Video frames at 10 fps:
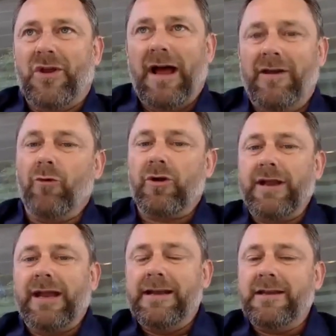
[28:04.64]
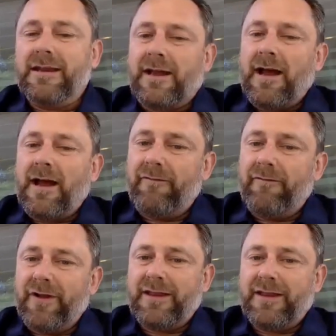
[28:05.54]
you know, I know we're going to get into the
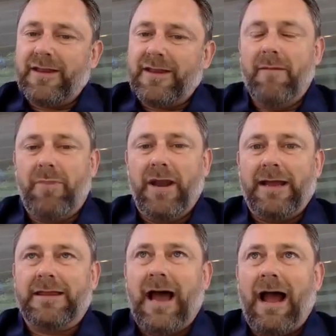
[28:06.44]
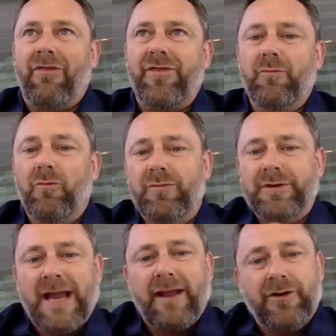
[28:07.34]
conflict thing a little bit, but I, I
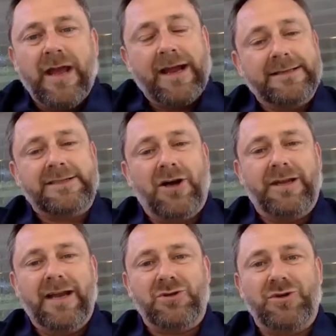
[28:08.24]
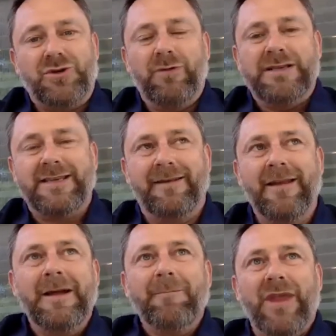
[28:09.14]
Taylor and I got to talk yesterday, and we
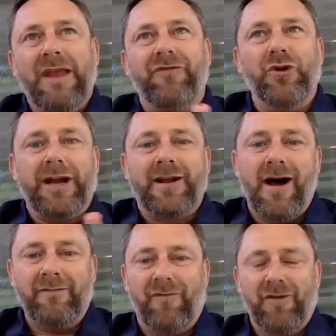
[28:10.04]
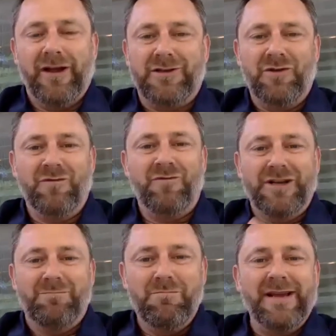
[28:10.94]
said if you're at conflict, you've
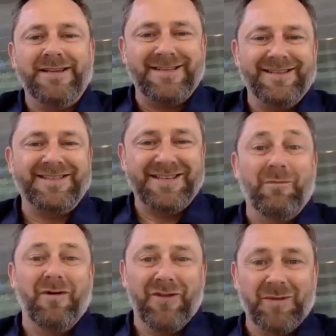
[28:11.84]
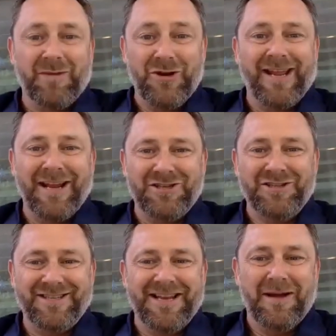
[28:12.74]
already missed some of the
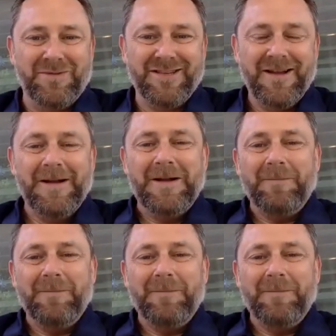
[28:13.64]
communication steps.